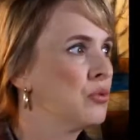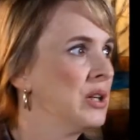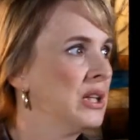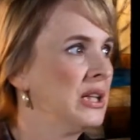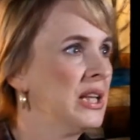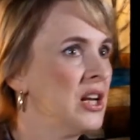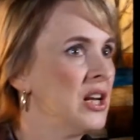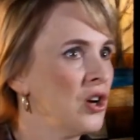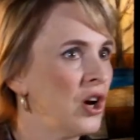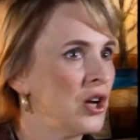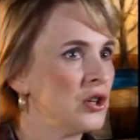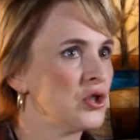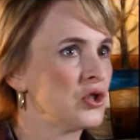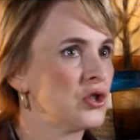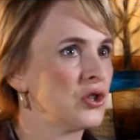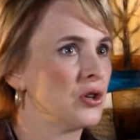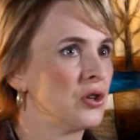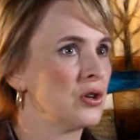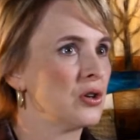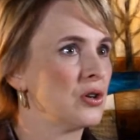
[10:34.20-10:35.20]
really not
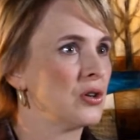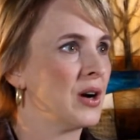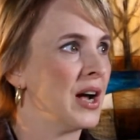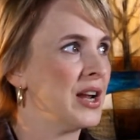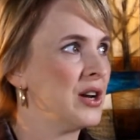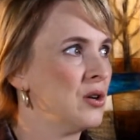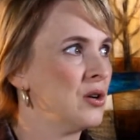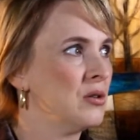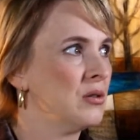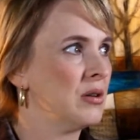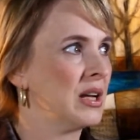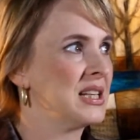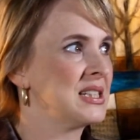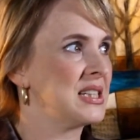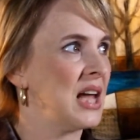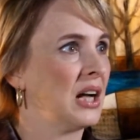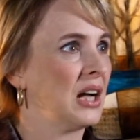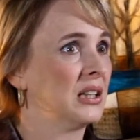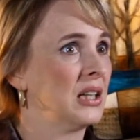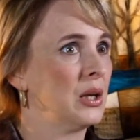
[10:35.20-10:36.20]
sure I know
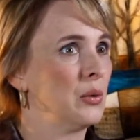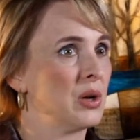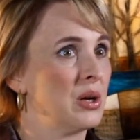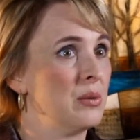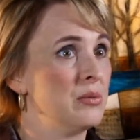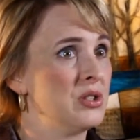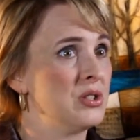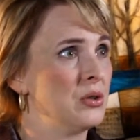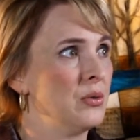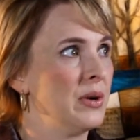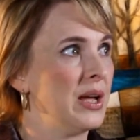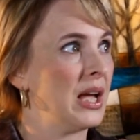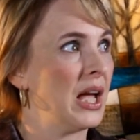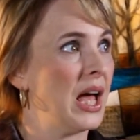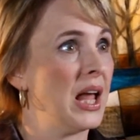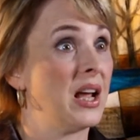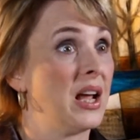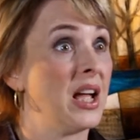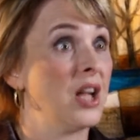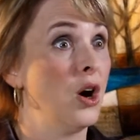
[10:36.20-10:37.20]
exactly what I'm doing,
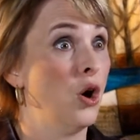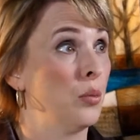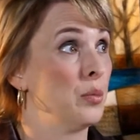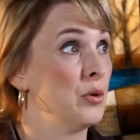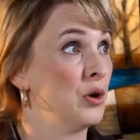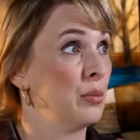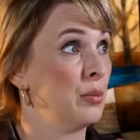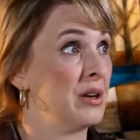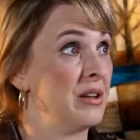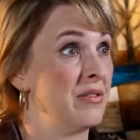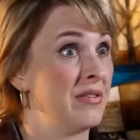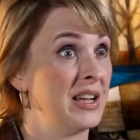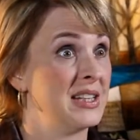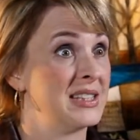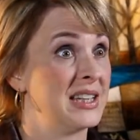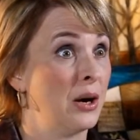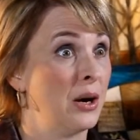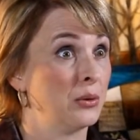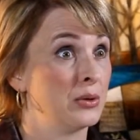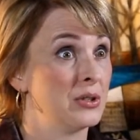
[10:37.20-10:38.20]
and I hope nobody
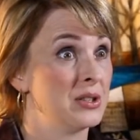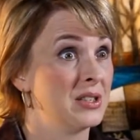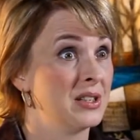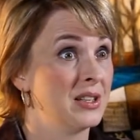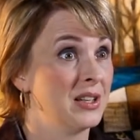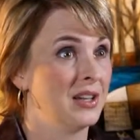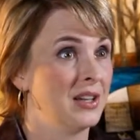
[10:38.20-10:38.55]
finds out.